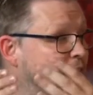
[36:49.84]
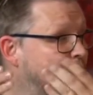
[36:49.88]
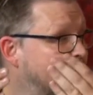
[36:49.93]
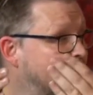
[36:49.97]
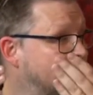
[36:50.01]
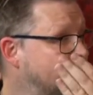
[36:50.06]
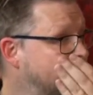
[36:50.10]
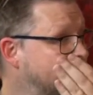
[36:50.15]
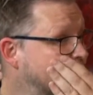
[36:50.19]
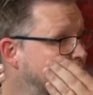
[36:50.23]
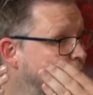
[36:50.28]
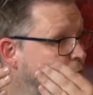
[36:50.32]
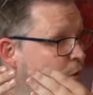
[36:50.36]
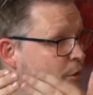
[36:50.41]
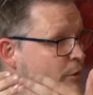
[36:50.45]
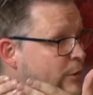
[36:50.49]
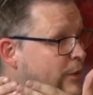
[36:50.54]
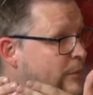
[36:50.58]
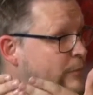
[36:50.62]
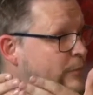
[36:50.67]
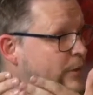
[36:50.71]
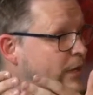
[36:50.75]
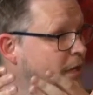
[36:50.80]
without having to
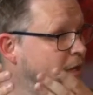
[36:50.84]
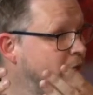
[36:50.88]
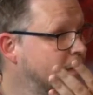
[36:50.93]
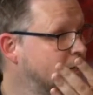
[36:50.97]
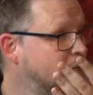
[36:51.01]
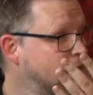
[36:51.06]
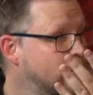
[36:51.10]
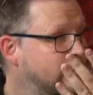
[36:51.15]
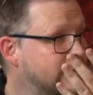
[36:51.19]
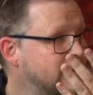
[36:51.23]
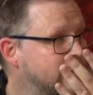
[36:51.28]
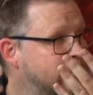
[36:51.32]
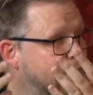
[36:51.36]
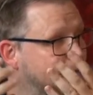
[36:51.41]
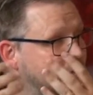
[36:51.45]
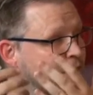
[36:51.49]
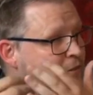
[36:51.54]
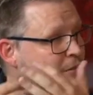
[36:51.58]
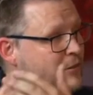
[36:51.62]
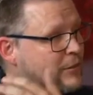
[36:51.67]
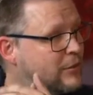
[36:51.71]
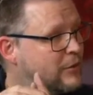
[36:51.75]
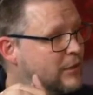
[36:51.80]
equip an EMP
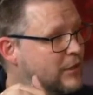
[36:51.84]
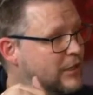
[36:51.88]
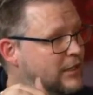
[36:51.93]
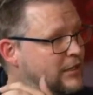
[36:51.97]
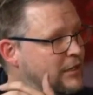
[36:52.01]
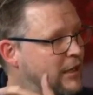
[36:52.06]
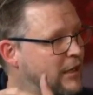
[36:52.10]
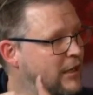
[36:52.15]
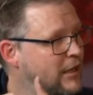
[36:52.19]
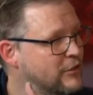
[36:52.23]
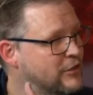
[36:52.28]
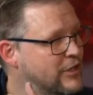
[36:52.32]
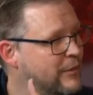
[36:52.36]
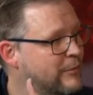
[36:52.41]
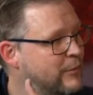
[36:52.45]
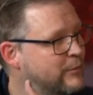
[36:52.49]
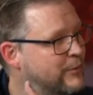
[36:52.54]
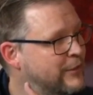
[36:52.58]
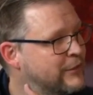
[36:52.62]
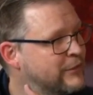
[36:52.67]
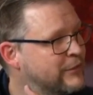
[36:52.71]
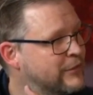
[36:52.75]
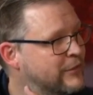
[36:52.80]
pulse or a jammer
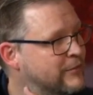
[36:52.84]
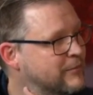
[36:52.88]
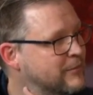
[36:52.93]
pulse.